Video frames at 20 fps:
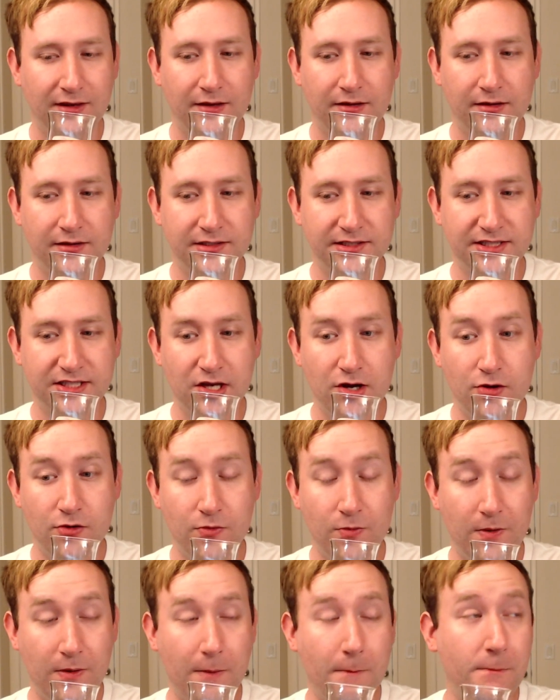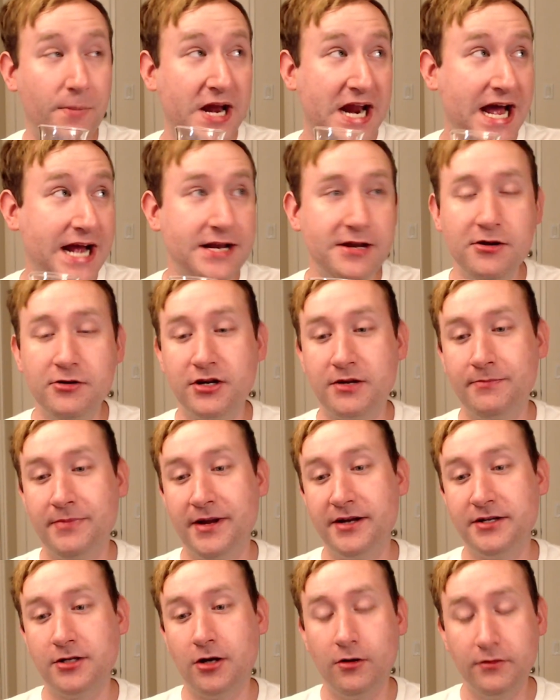So, but I know compared
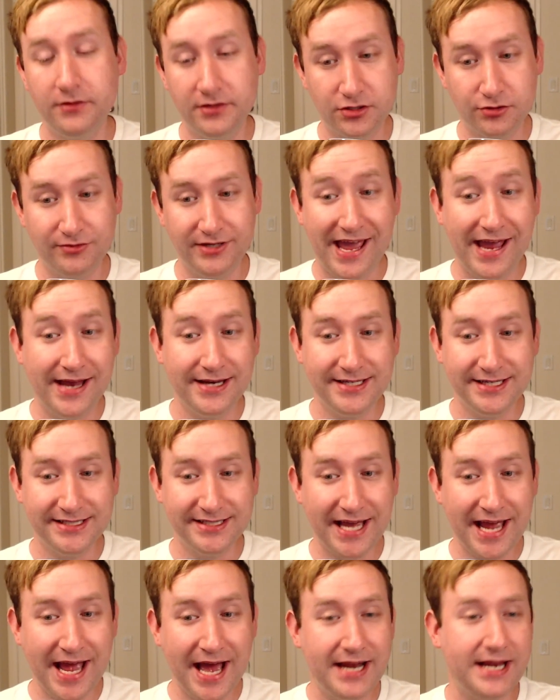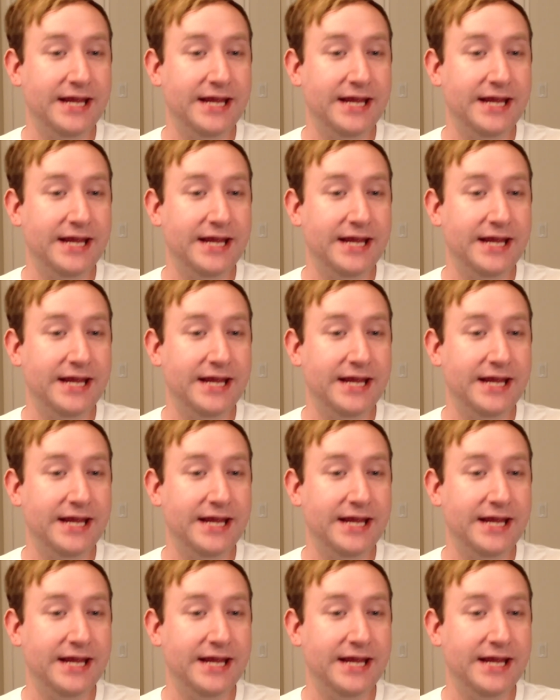to all the 2018s I had,